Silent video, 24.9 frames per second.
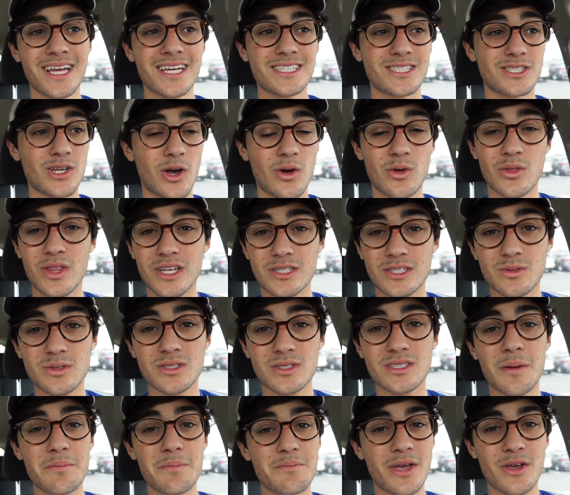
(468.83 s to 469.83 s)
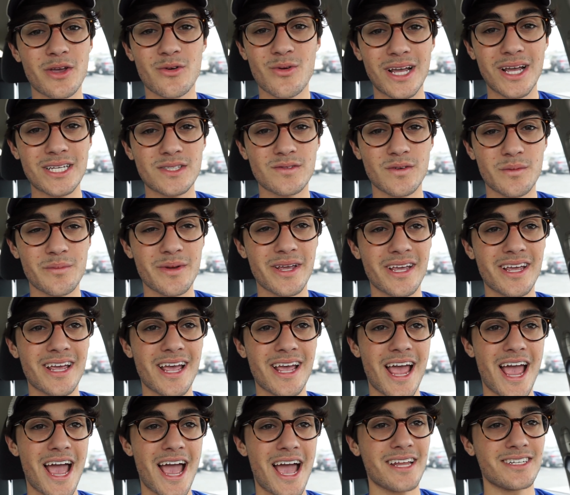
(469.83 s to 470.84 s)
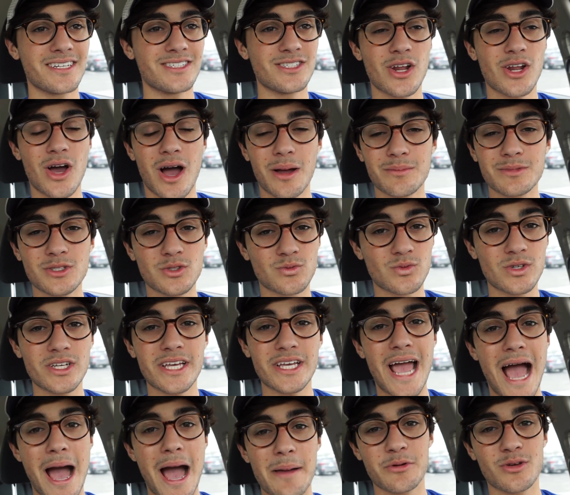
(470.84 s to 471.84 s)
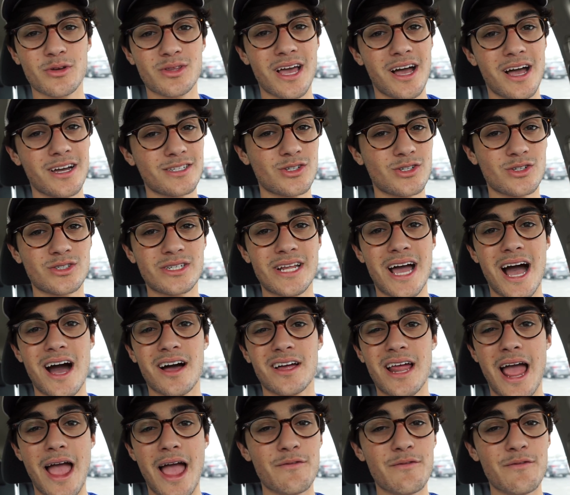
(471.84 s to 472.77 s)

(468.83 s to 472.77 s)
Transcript: So this was a big race for me, and you know, I'm just really happy with how it turned out.